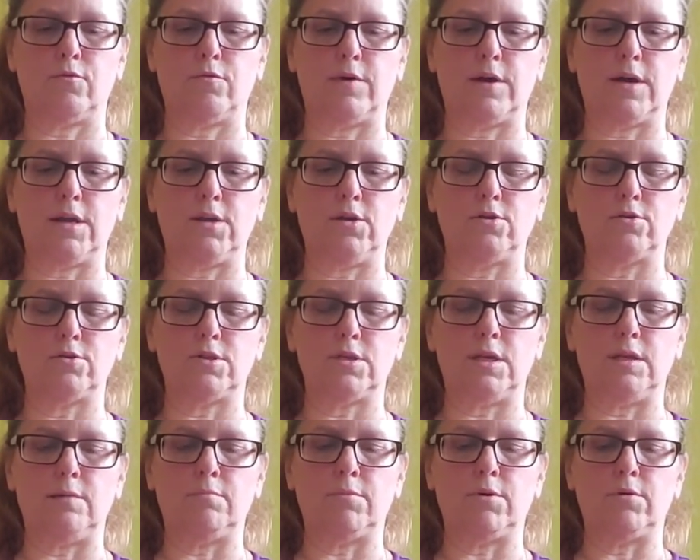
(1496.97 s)
Find your
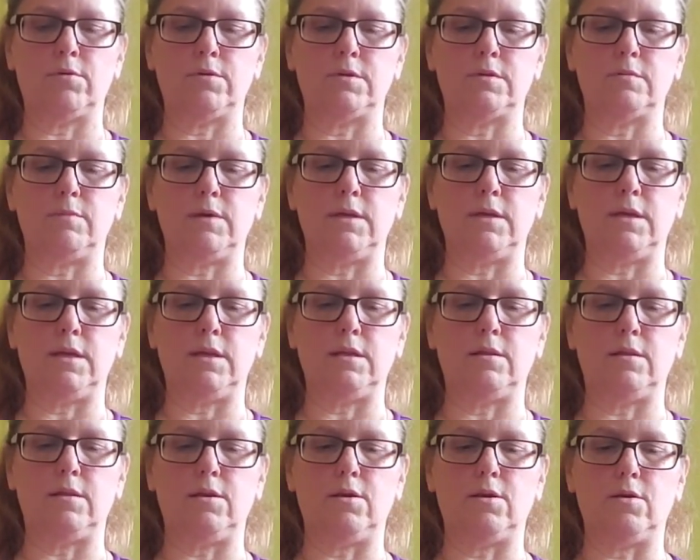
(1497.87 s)
sitting bones
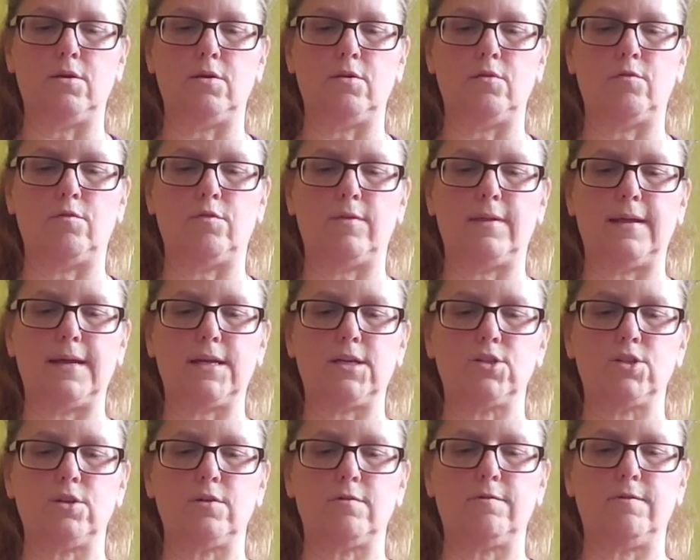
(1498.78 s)
beneath you.
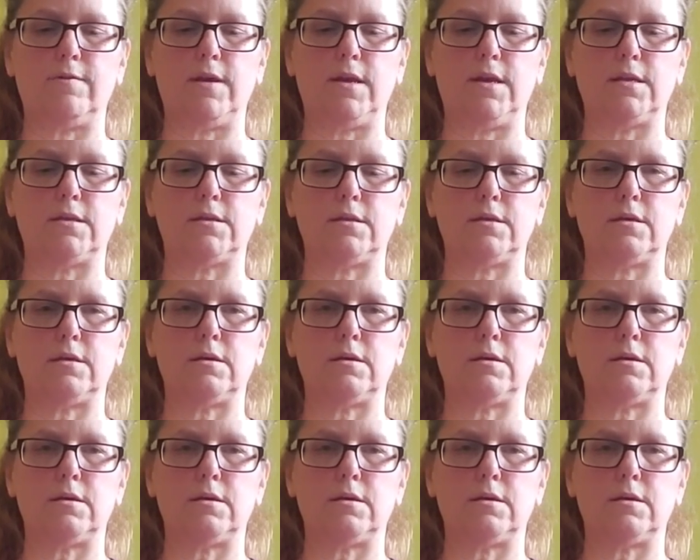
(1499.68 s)
Flex your feet.